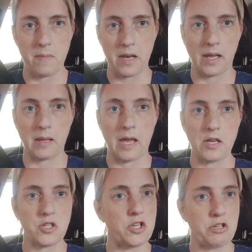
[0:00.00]

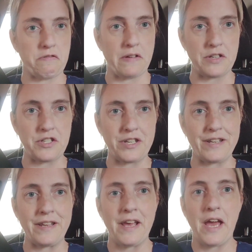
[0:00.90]
medication
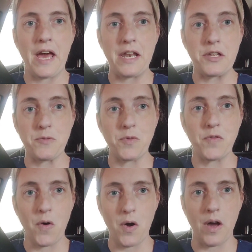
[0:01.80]
intervention, and then you
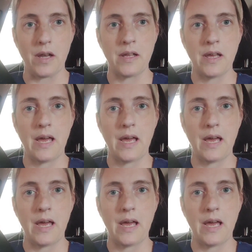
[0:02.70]
move on.